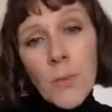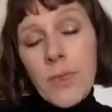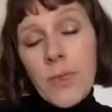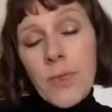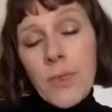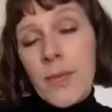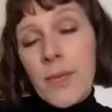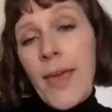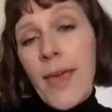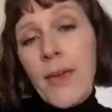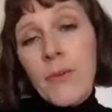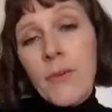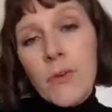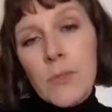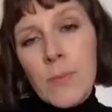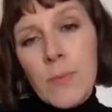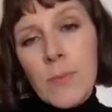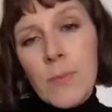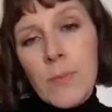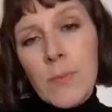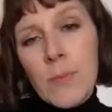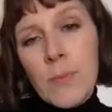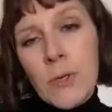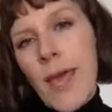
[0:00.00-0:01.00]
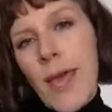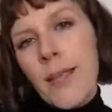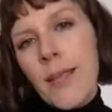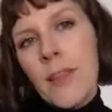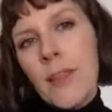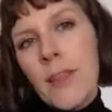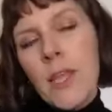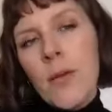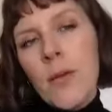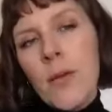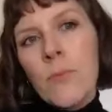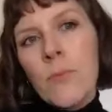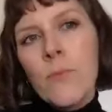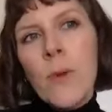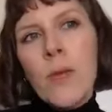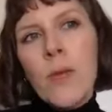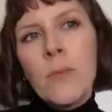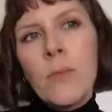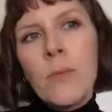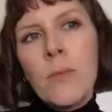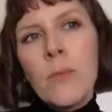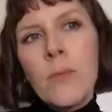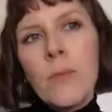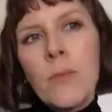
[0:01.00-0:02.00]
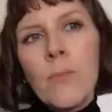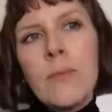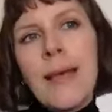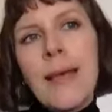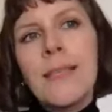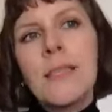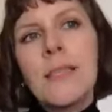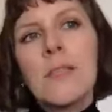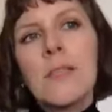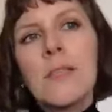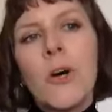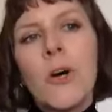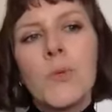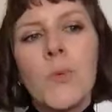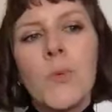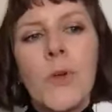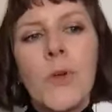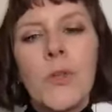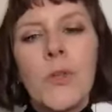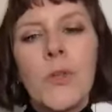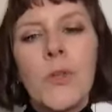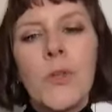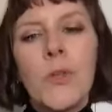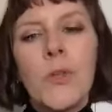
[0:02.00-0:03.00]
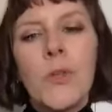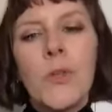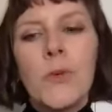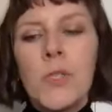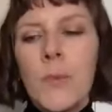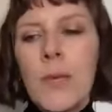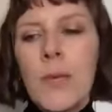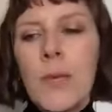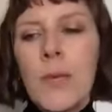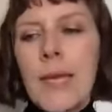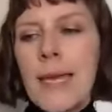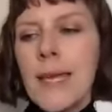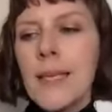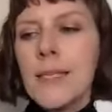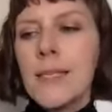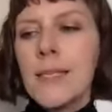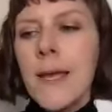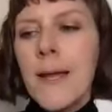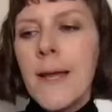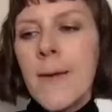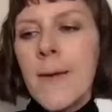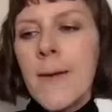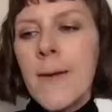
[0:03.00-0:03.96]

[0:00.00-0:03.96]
with the nails, because anything with massage, what you're doing is